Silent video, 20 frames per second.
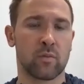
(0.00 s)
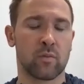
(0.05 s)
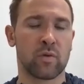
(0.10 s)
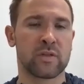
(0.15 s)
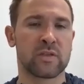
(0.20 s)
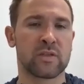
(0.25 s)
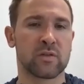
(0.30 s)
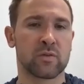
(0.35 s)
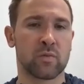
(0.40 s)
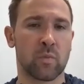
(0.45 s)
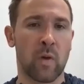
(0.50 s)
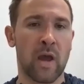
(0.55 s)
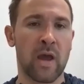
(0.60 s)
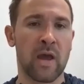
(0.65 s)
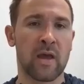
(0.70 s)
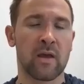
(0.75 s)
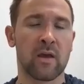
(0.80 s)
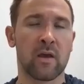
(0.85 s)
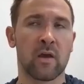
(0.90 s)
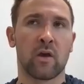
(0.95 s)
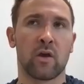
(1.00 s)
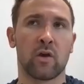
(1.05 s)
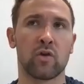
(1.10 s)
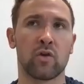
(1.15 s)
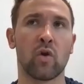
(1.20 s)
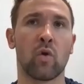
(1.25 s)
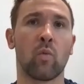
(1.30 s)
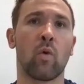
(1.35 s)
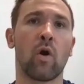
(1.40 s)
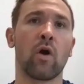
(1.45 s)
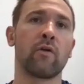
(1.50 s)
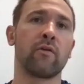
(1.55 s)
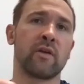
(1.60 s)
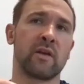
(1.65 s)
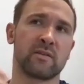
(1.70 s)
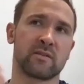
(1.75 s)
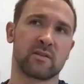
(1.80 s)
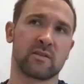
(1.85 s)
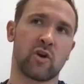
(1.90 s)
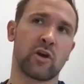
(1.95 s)
which is where your worry
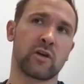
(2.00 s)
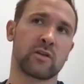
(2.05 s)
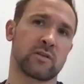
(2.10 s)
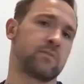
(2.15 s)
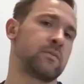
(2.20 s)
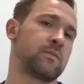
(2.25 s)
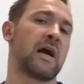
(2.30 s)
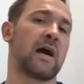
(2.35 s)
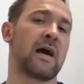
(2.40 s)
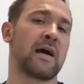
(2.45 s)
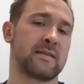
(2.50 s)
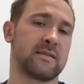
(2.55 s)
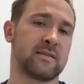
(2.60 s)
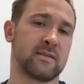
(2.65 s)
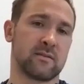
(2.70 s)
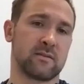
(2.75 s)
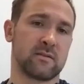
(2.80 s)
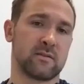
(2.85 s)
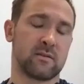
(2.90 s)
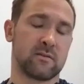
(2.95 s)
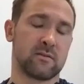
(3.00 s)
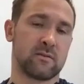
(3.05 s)
is going to be heightened.